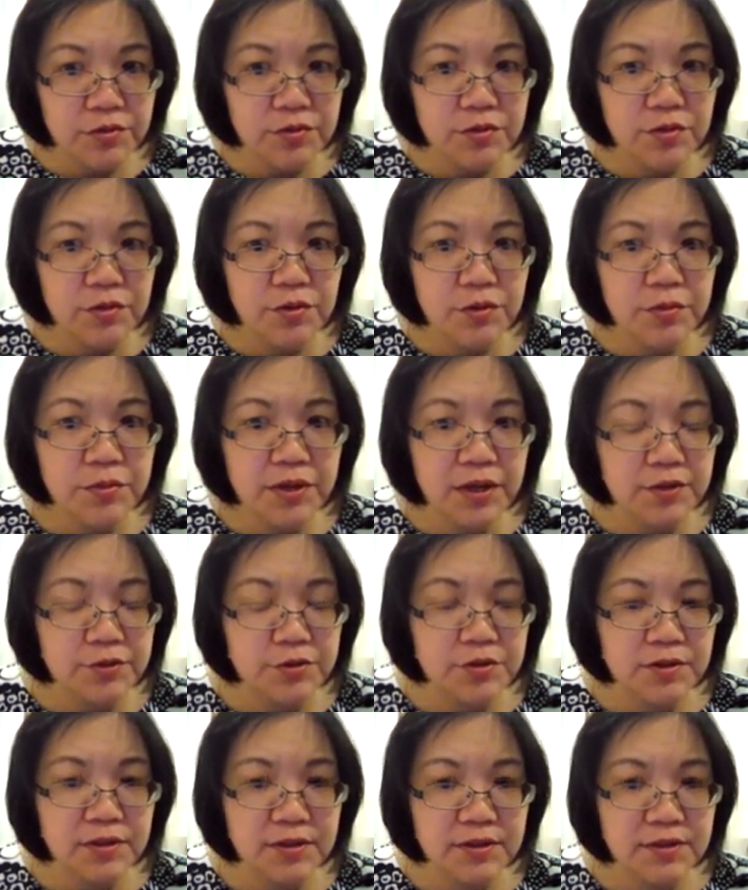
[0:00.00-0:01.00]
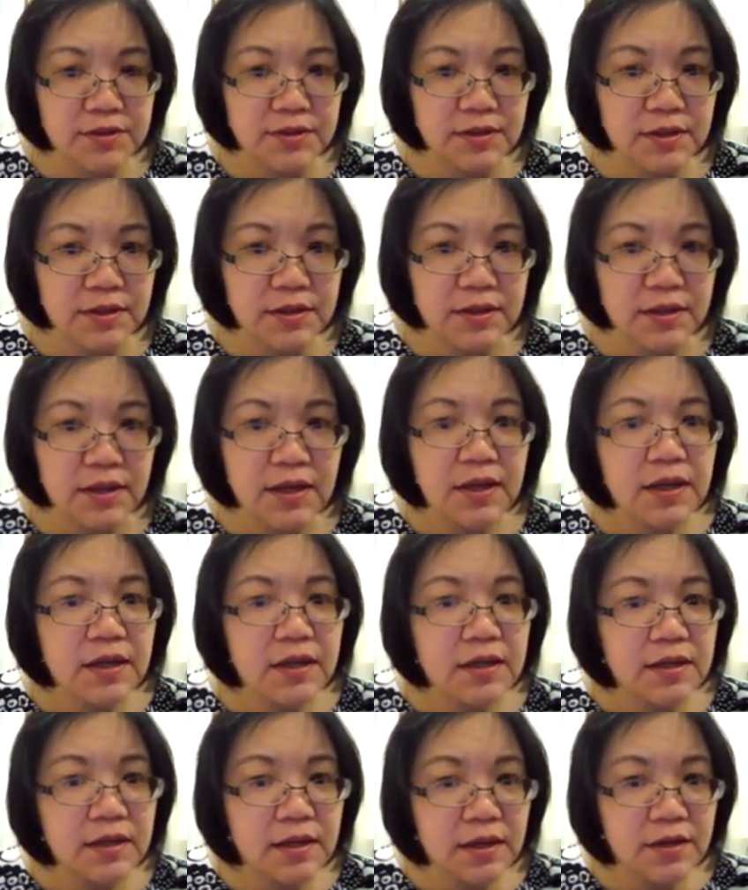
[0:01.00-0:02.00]
So you will actually see
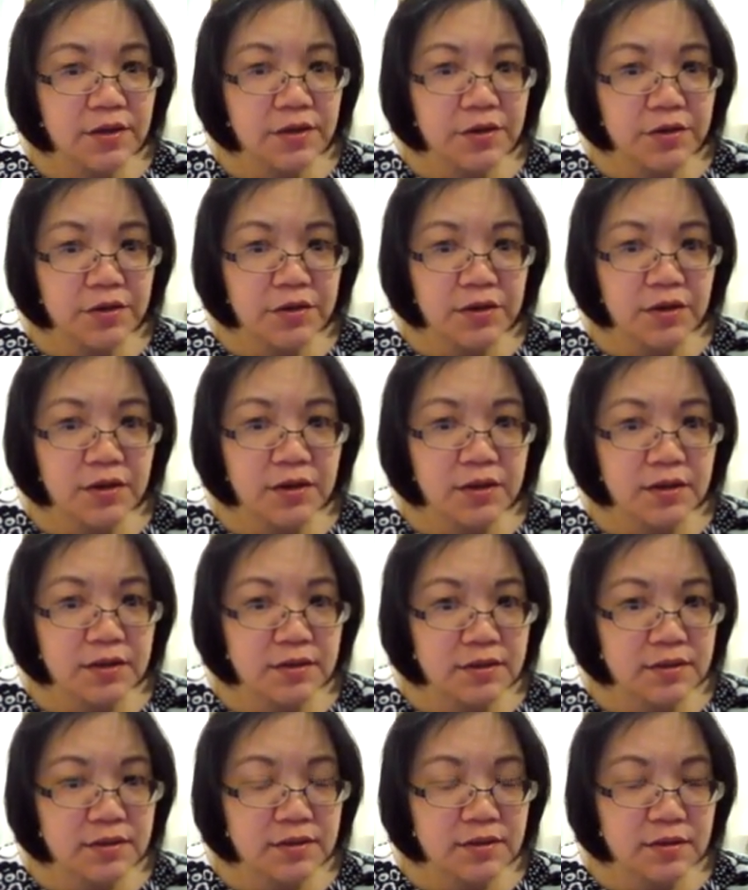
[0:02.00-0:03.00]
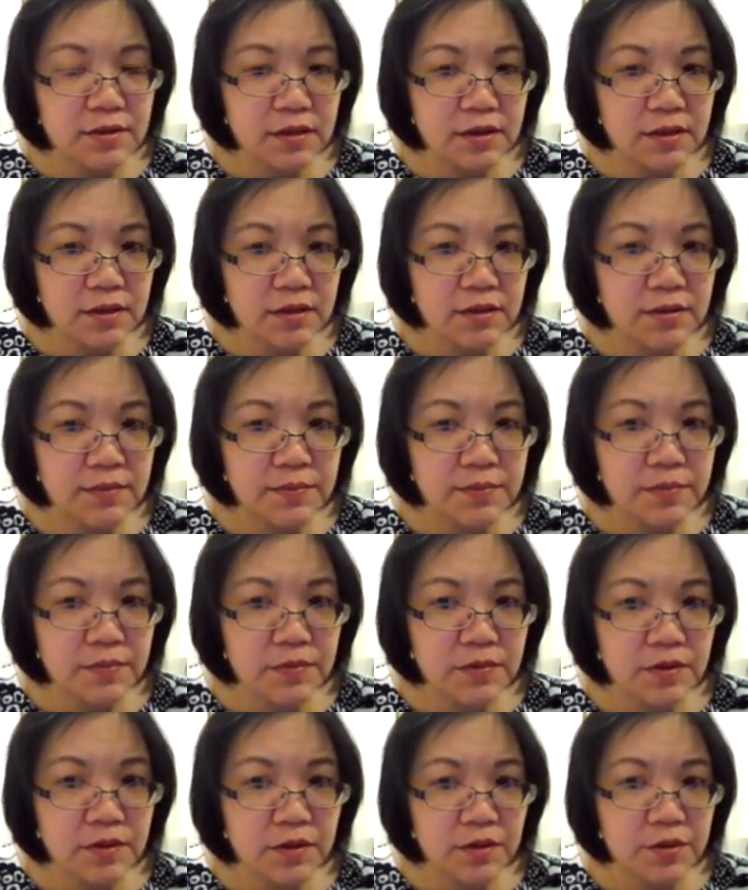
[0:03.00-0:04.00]
linear as
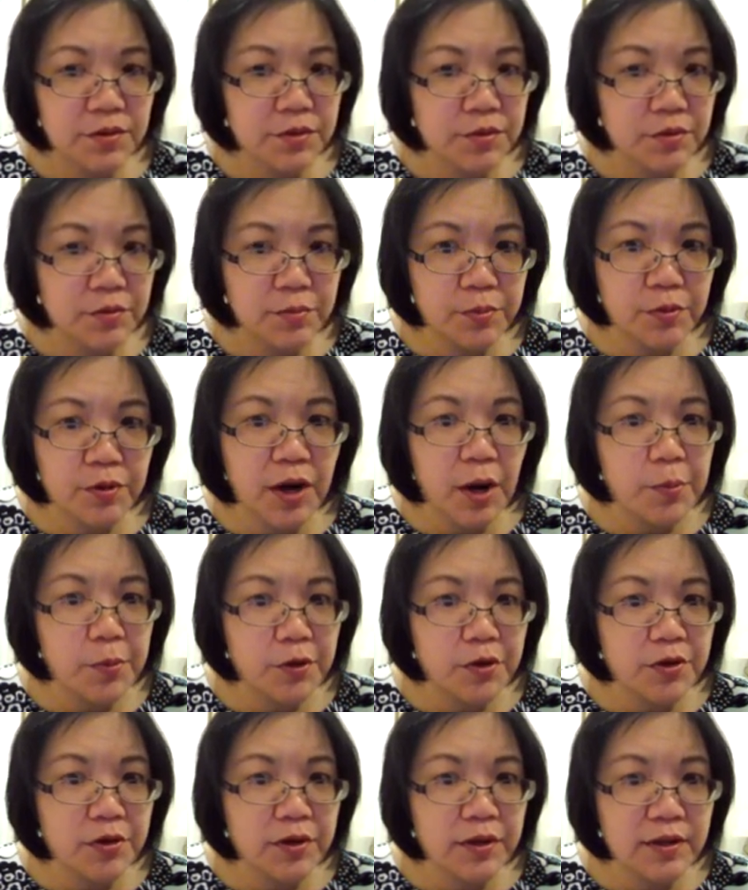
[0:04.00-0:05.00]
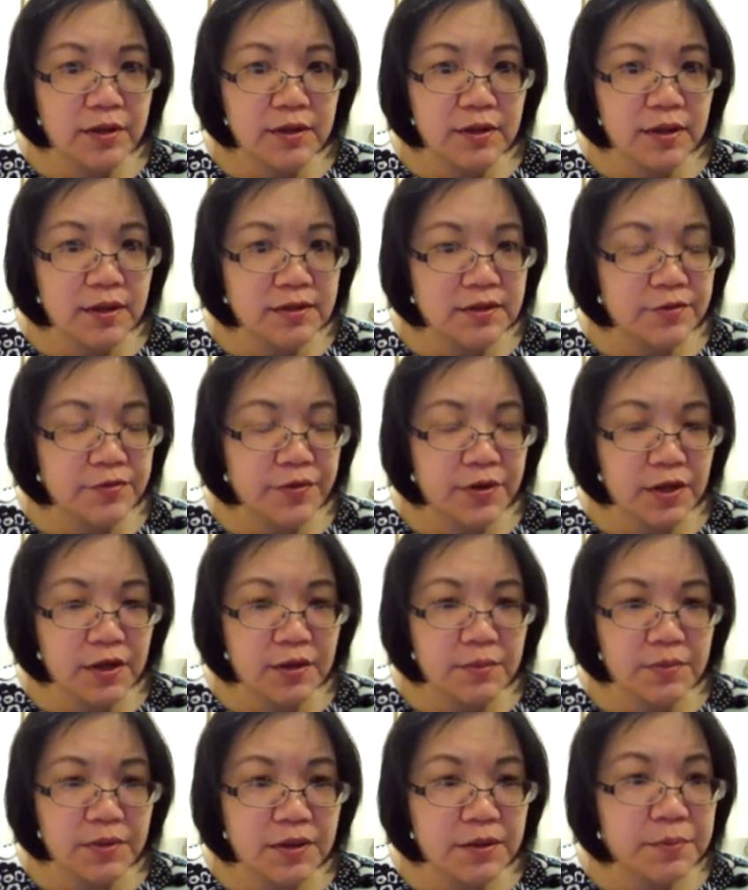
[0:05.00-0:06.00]
the kernel parameter in the
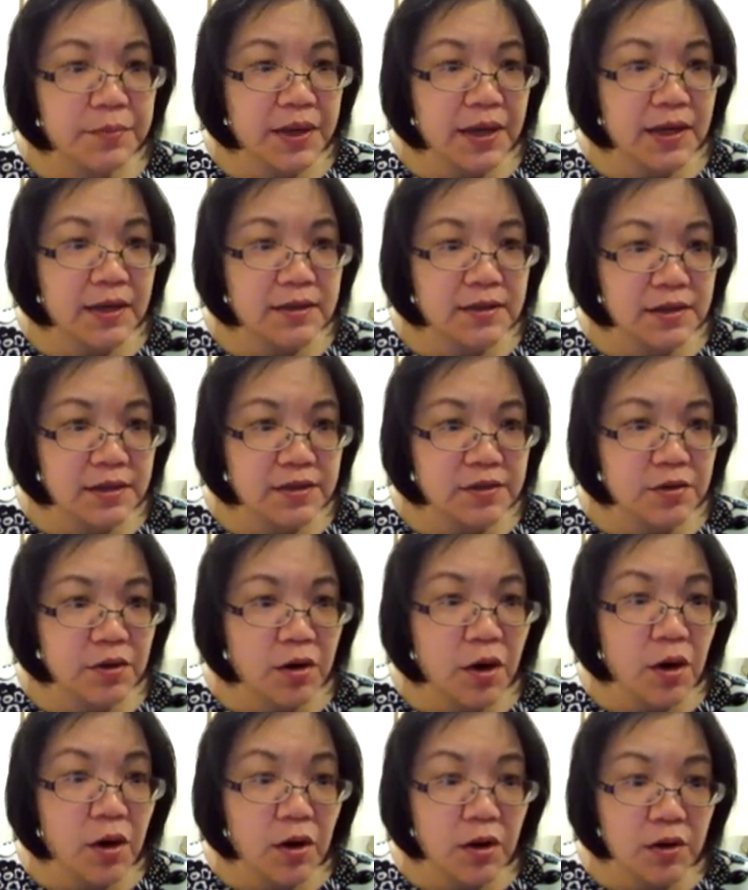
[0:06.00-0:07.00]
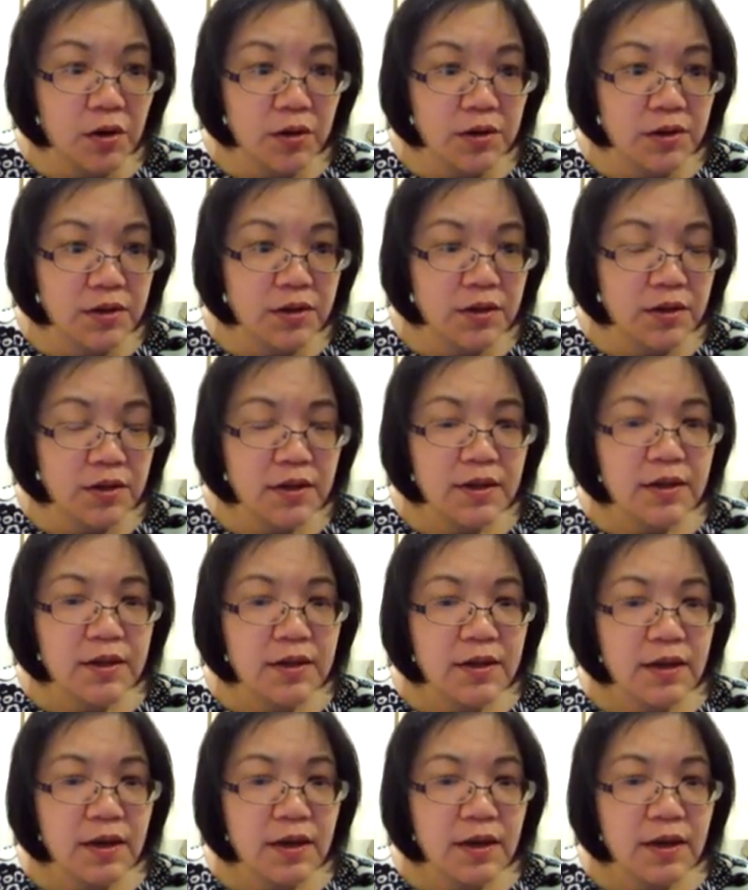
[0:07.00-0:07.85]
SVM command in R.